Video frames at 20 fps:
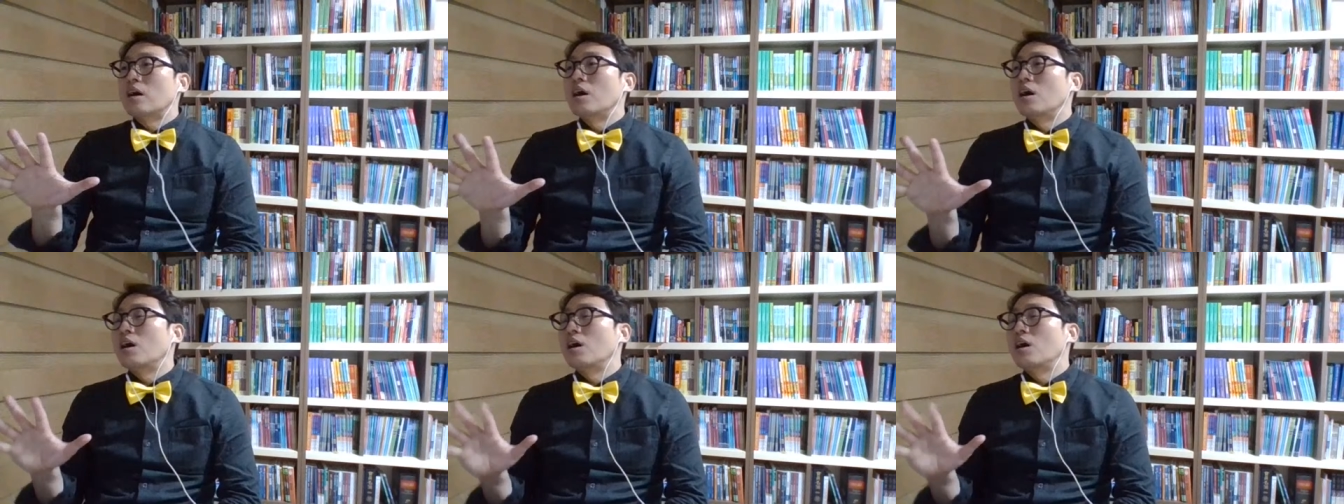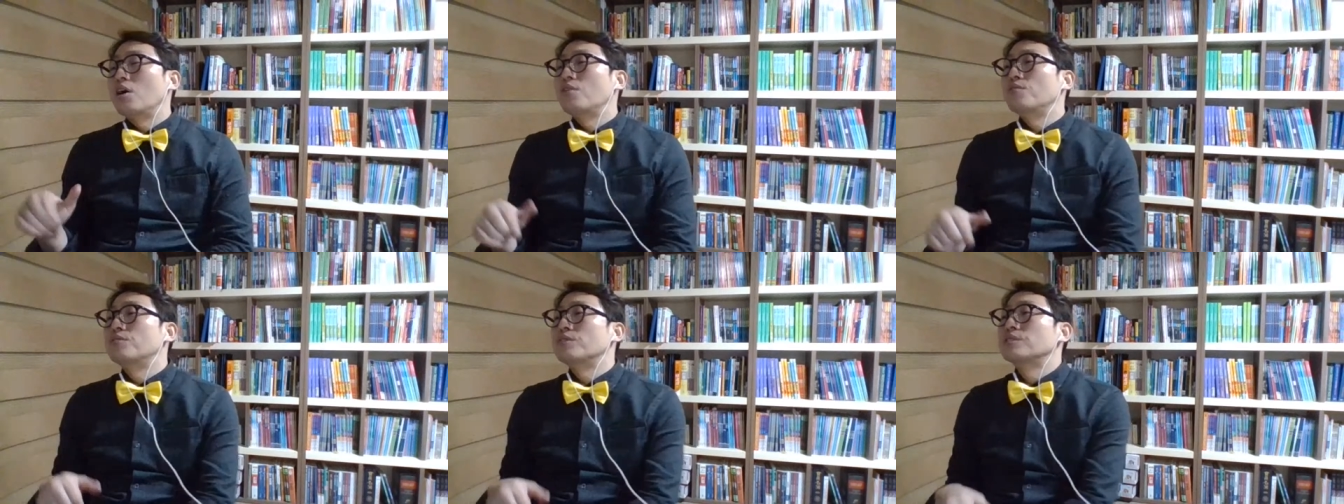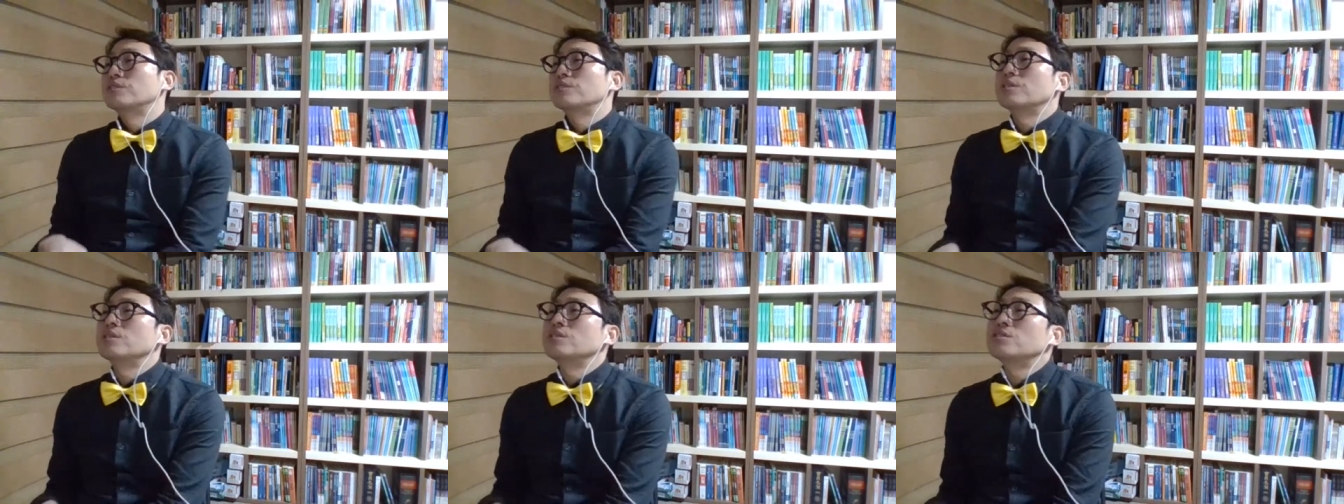
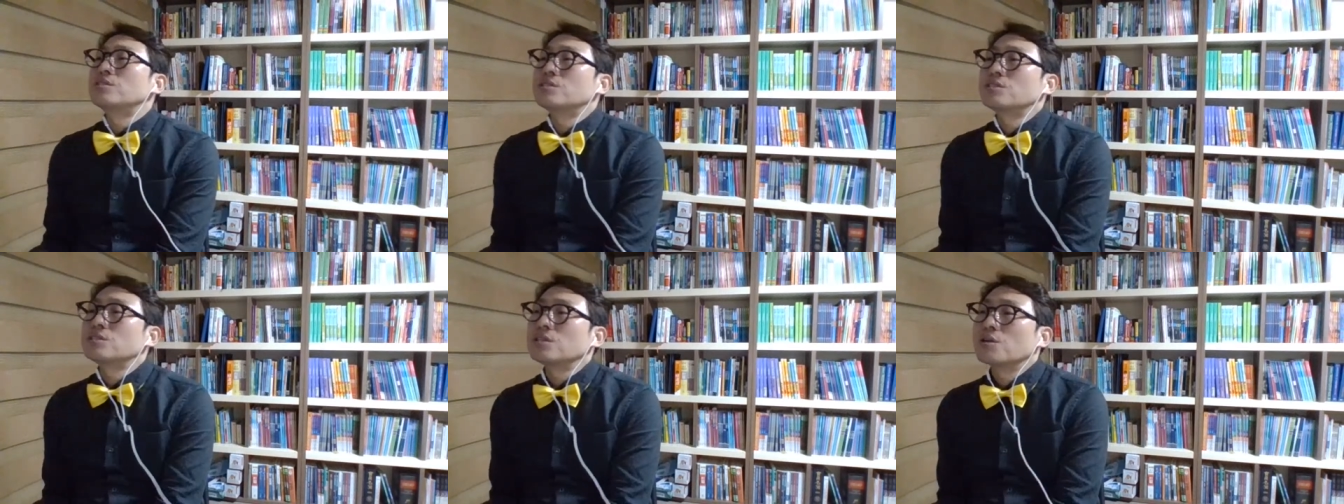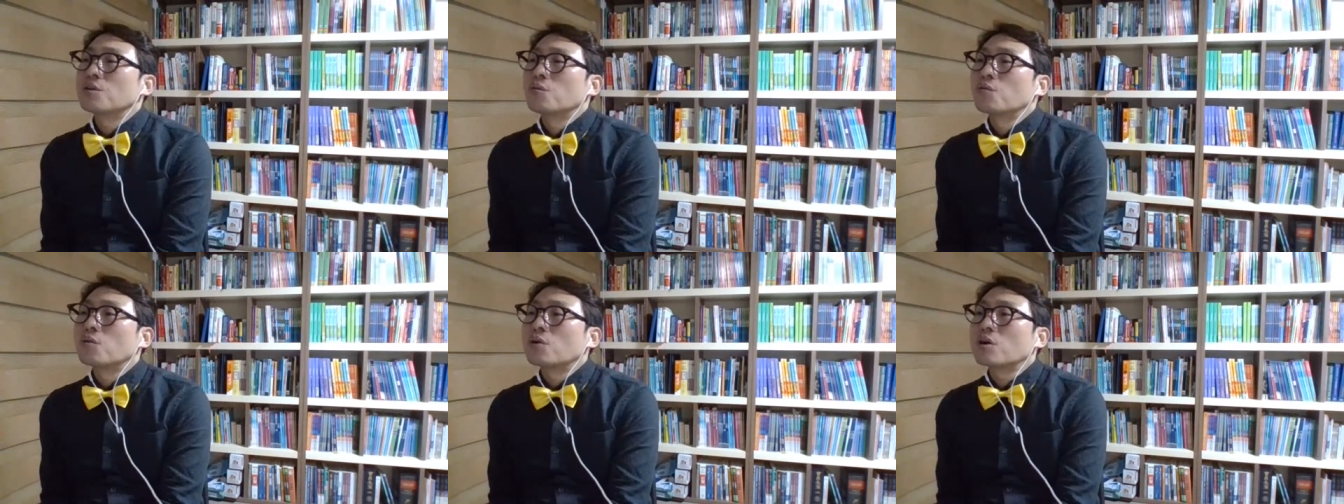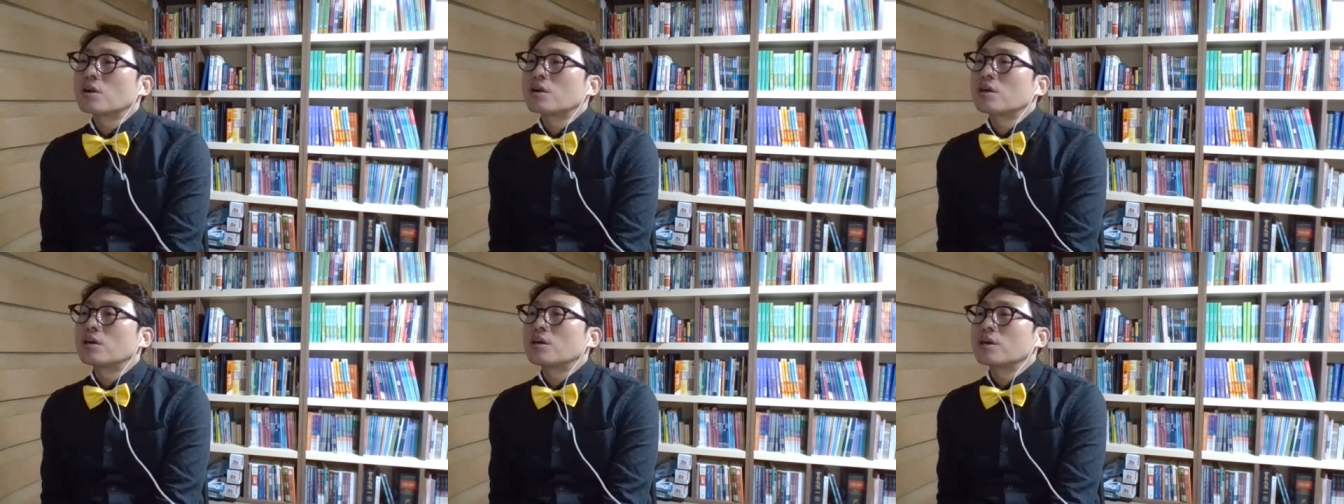of sincere
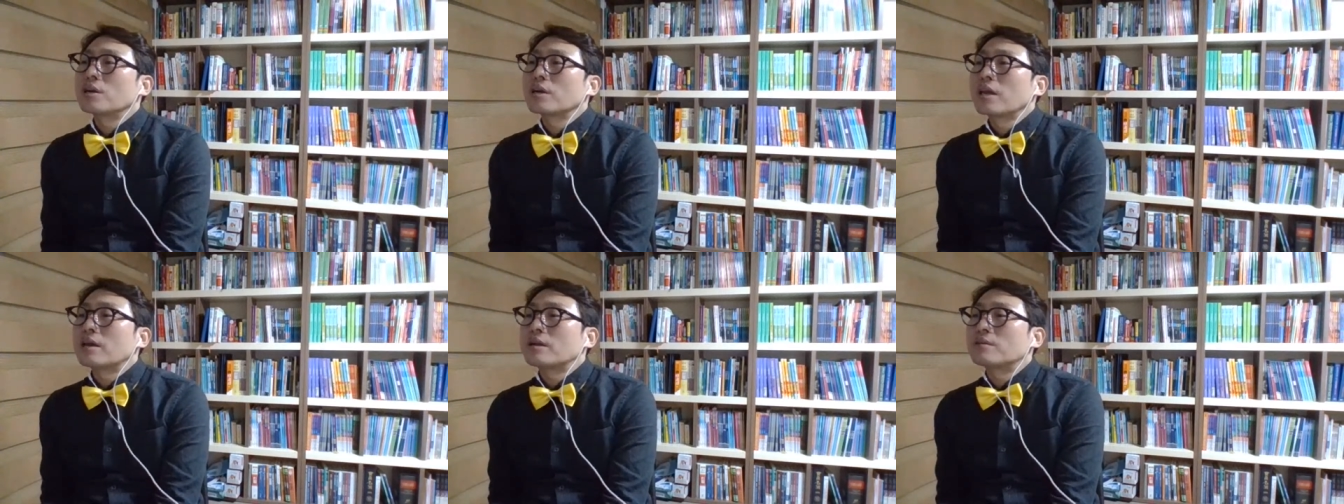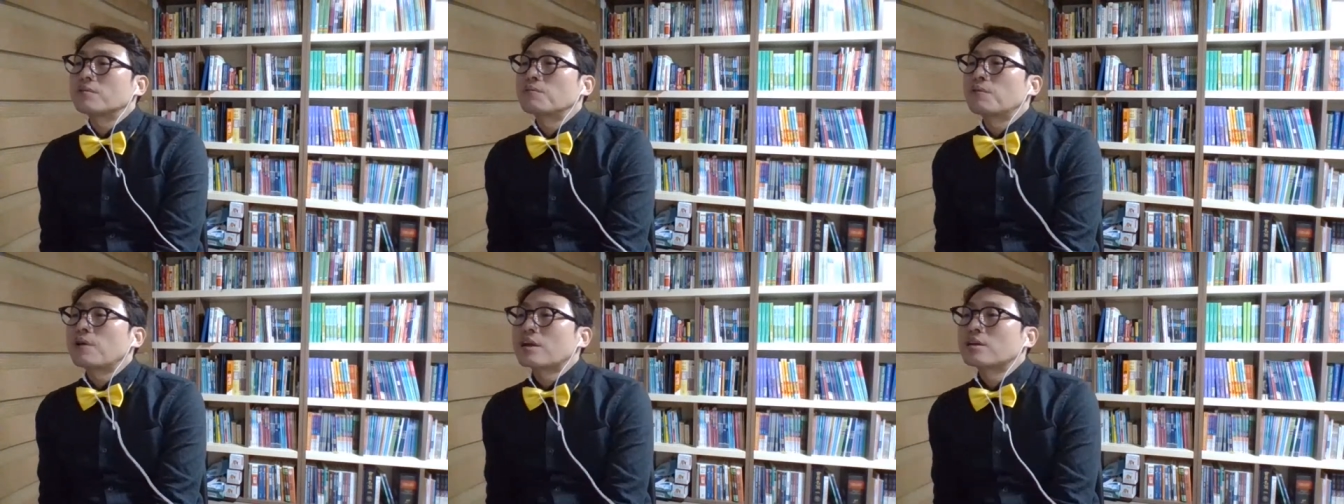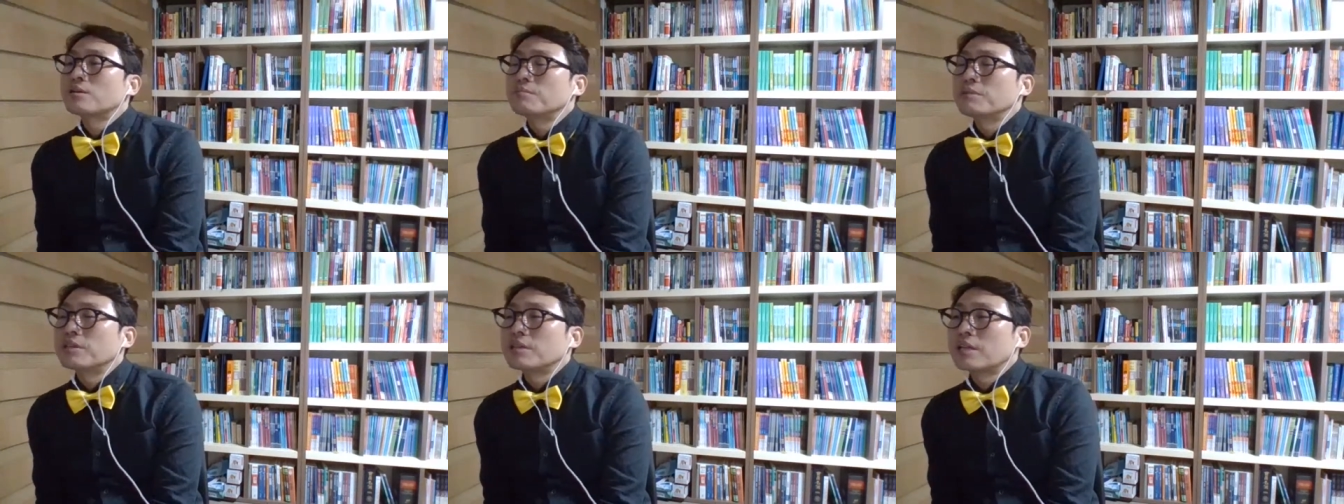worker get a
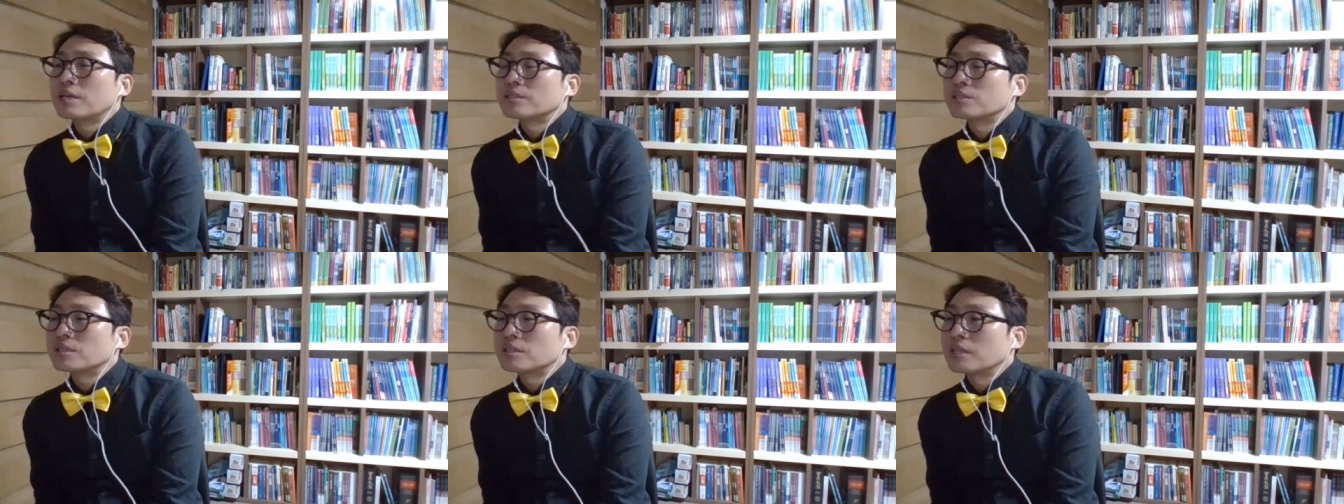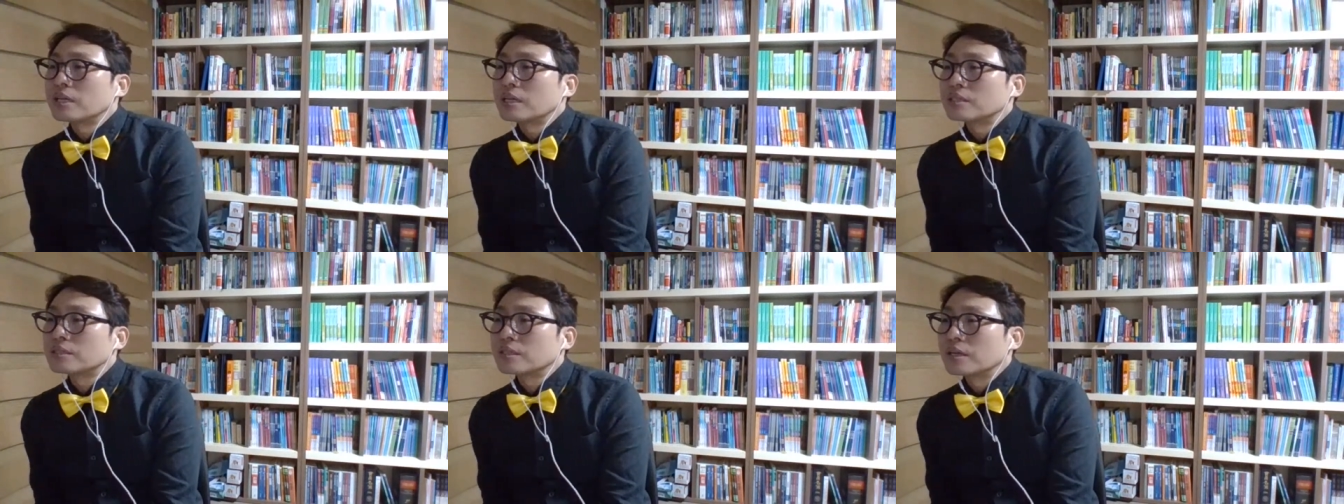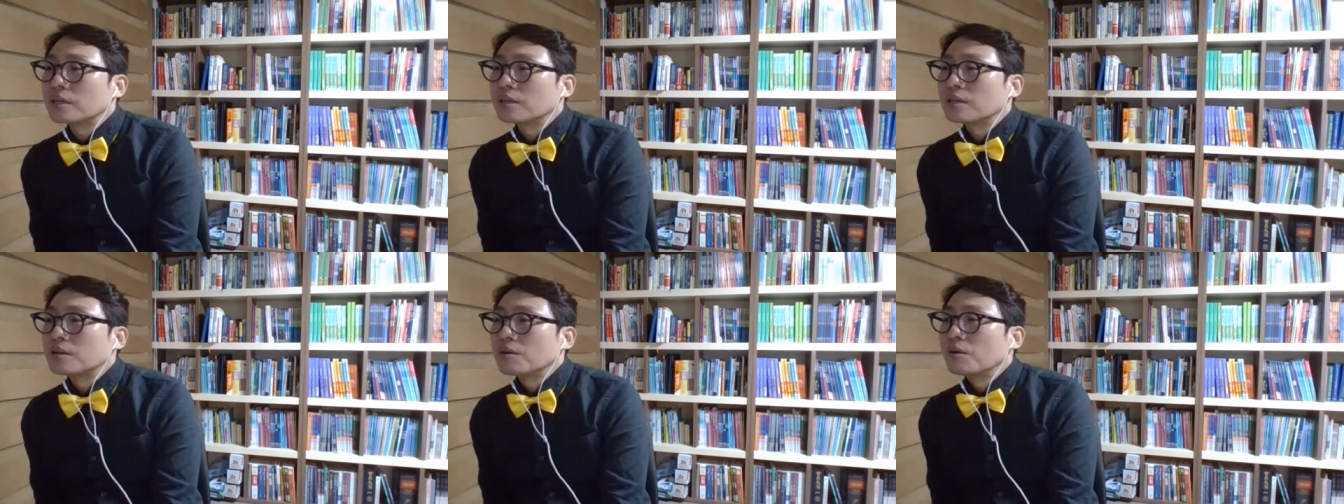recommendation
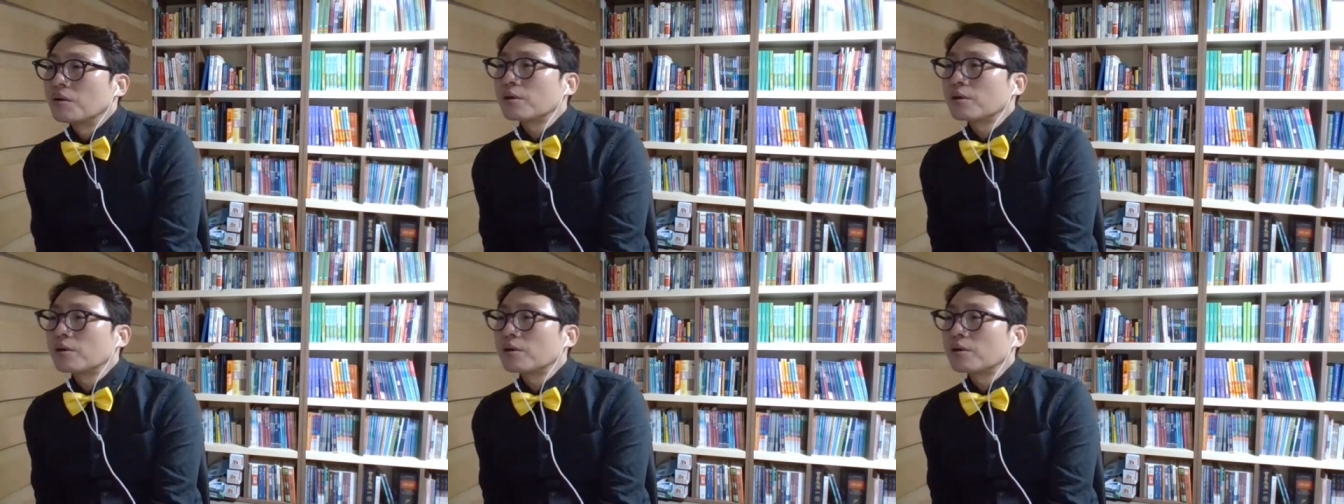letter.